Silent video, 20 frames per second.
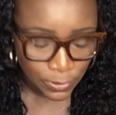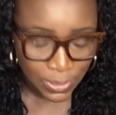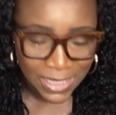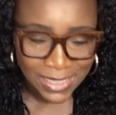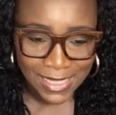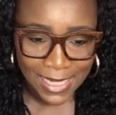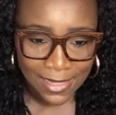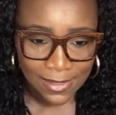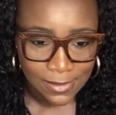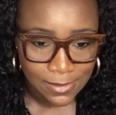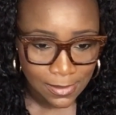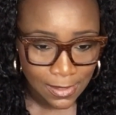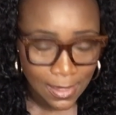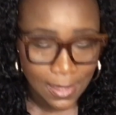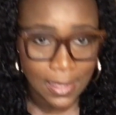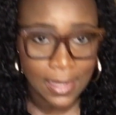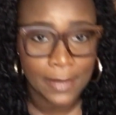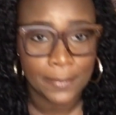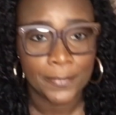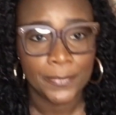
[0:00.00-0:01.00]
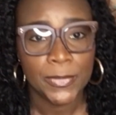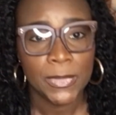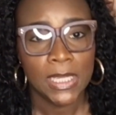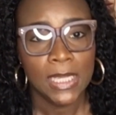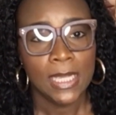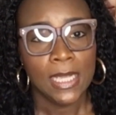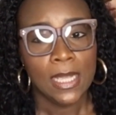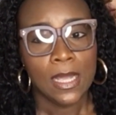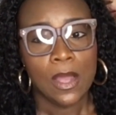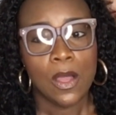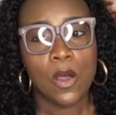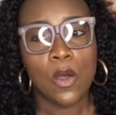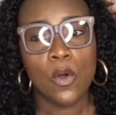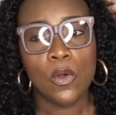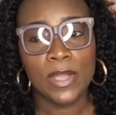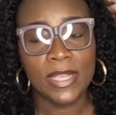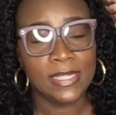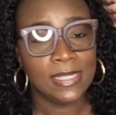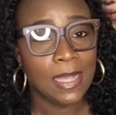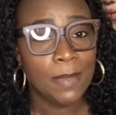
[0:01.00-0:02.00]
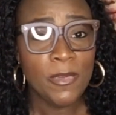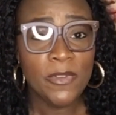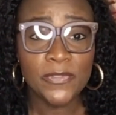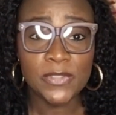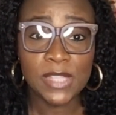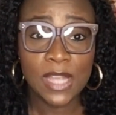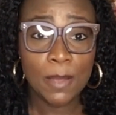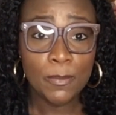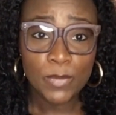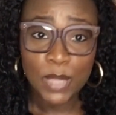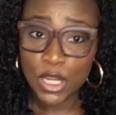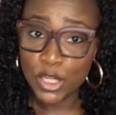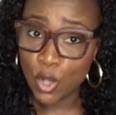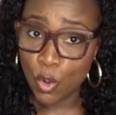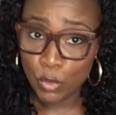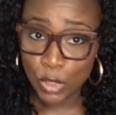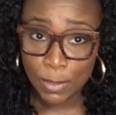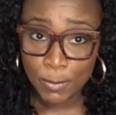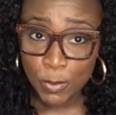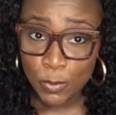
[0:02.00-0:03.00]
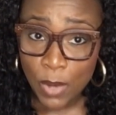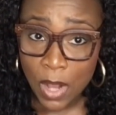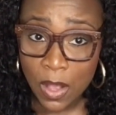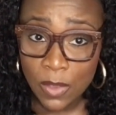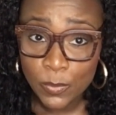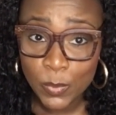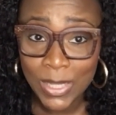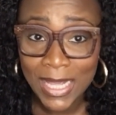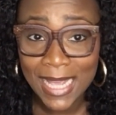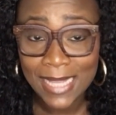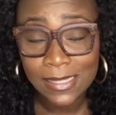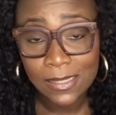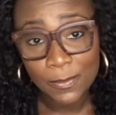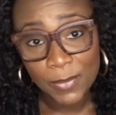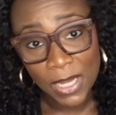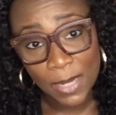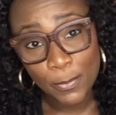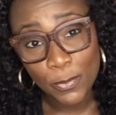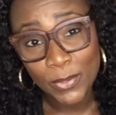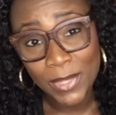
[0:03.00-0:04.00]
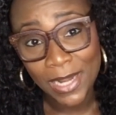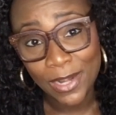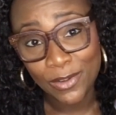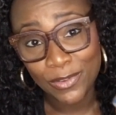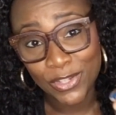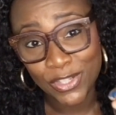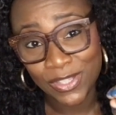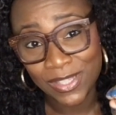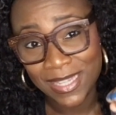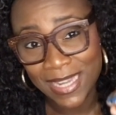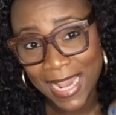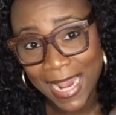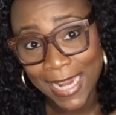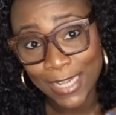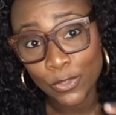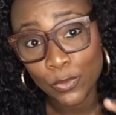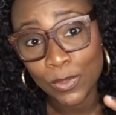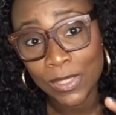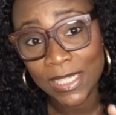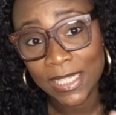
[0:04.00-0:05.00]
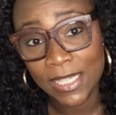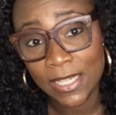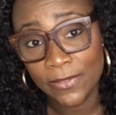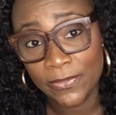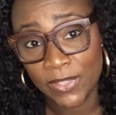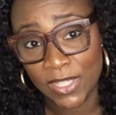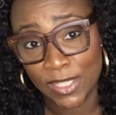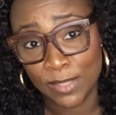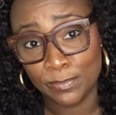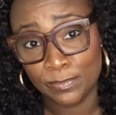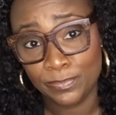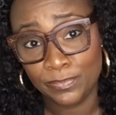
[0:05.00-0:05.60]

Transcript: that takes time. Oh, and some don't get me wrong, we got some people that are just naturally gifted.